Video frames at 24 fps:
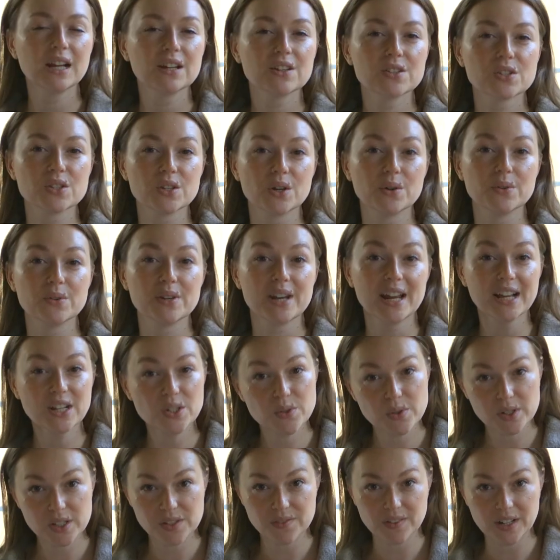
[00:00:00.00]
So next
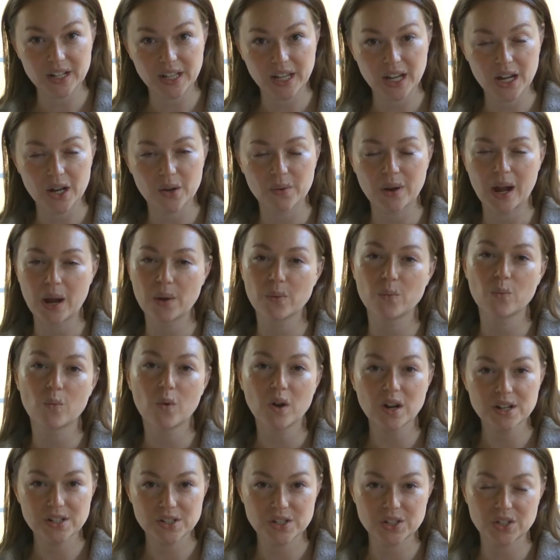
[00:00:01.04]
week's video, I
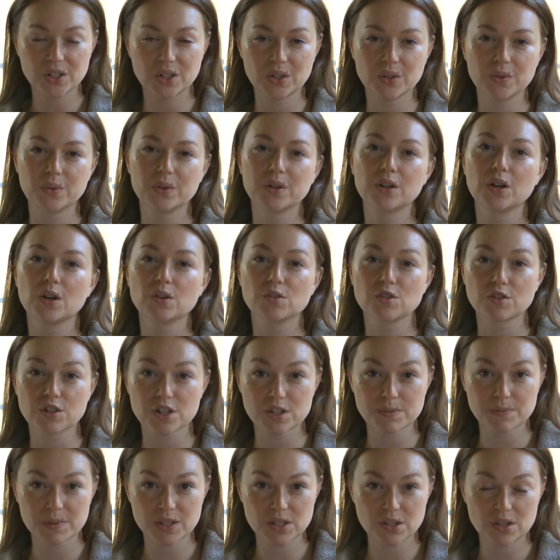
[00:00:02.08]
want to go
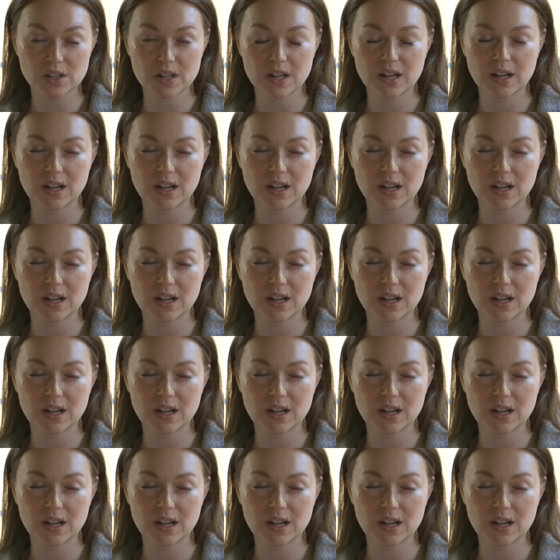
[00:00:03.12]
Christmas